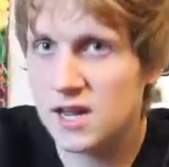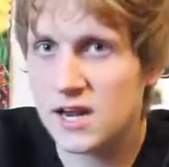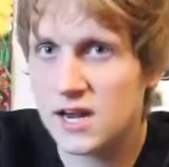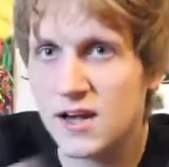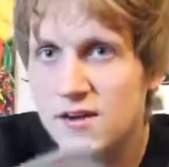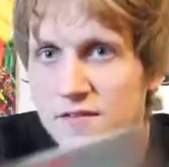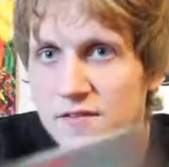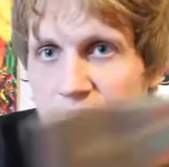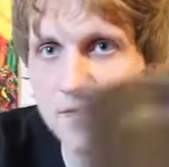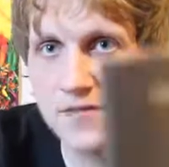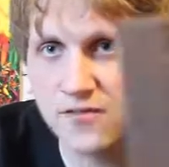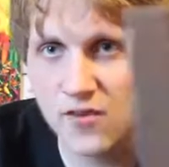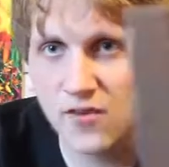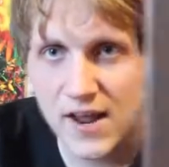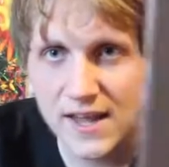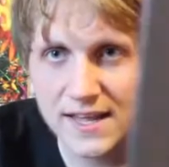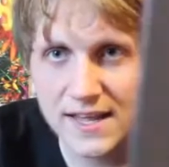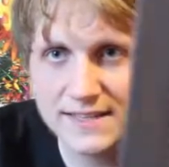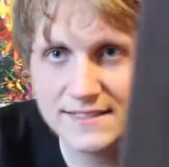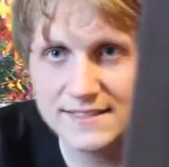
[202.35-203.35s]
got
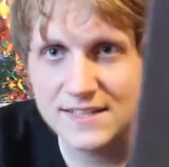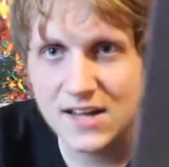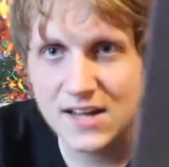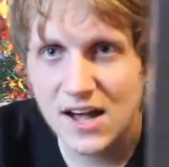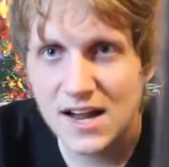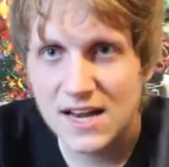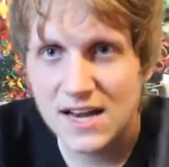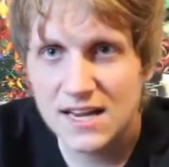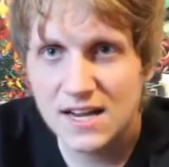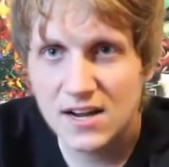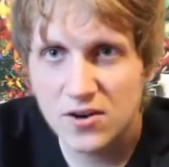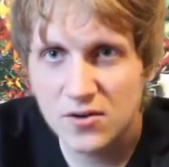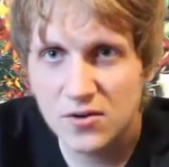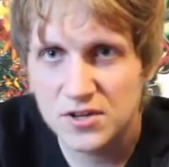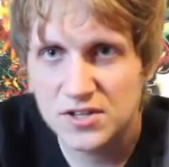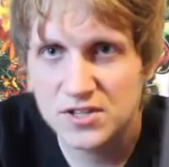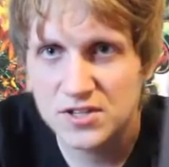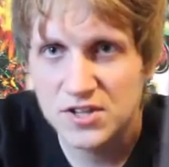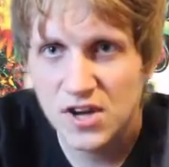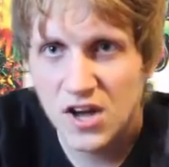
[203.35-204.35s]
Frankenstein here,
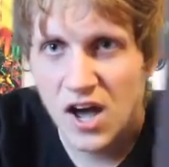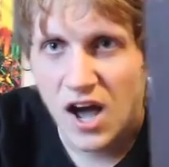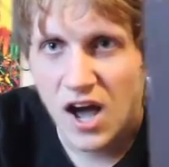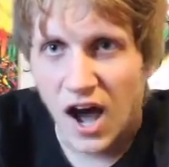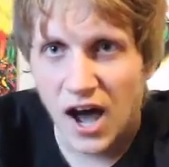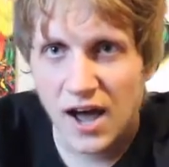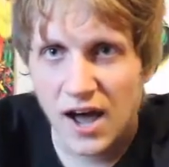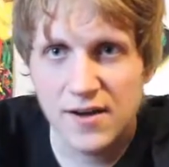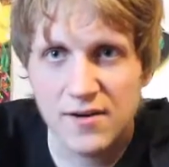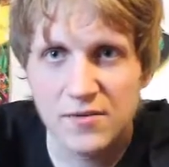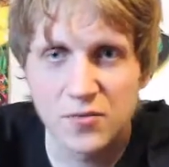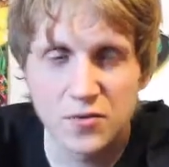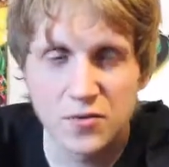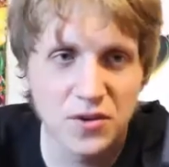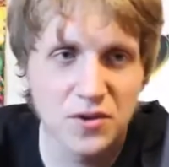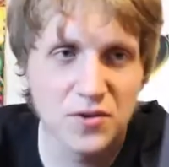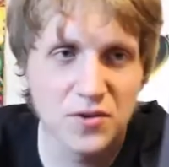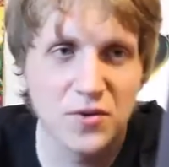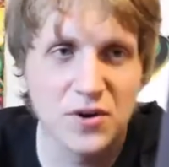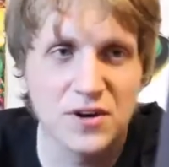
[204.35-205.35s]
which I
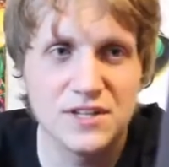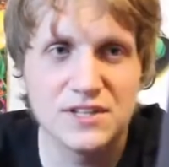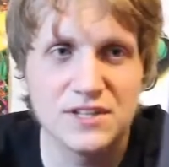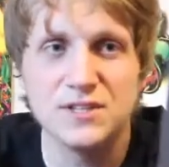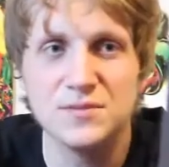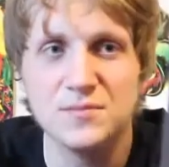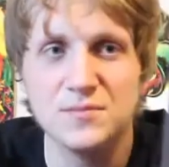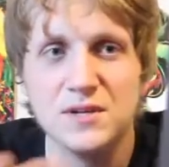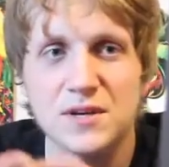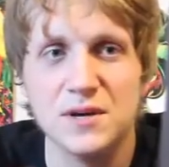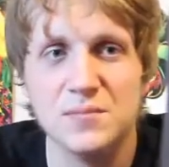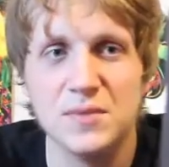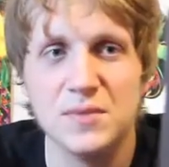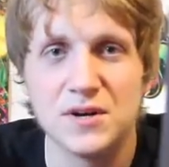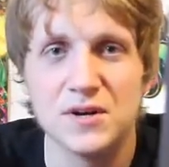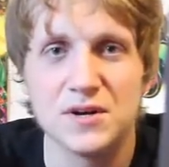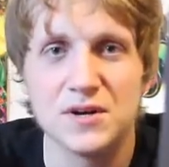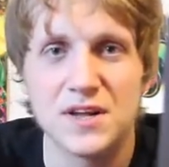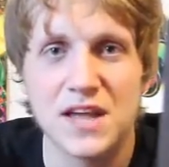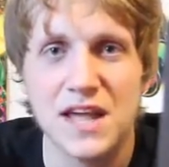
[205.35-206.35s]
really wanted to be a
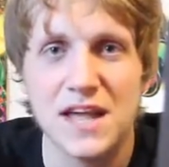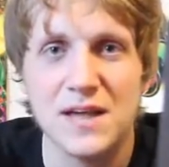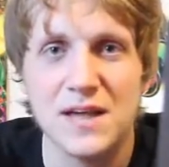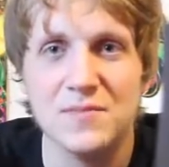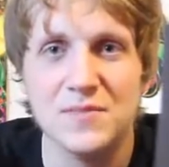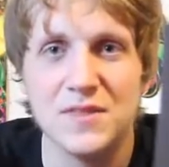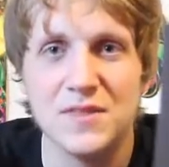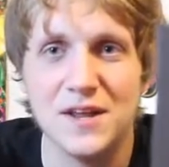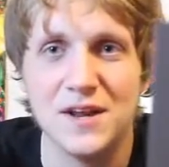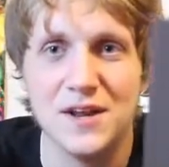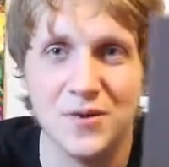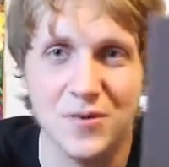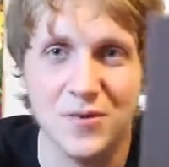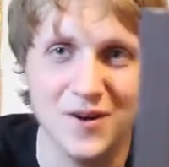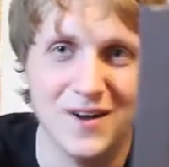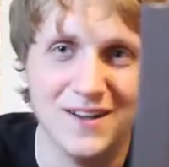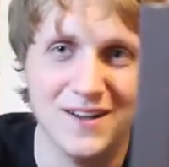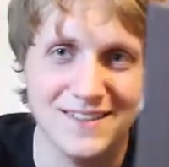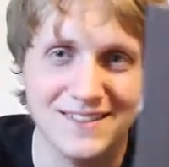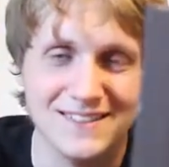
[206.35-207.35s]
better game than it
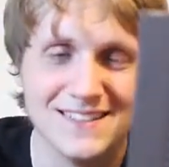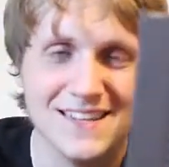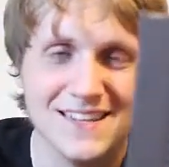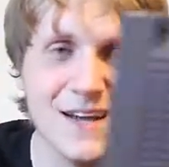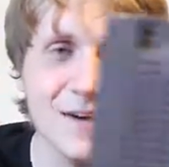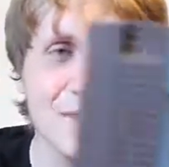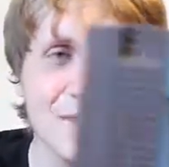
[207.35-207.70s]
was,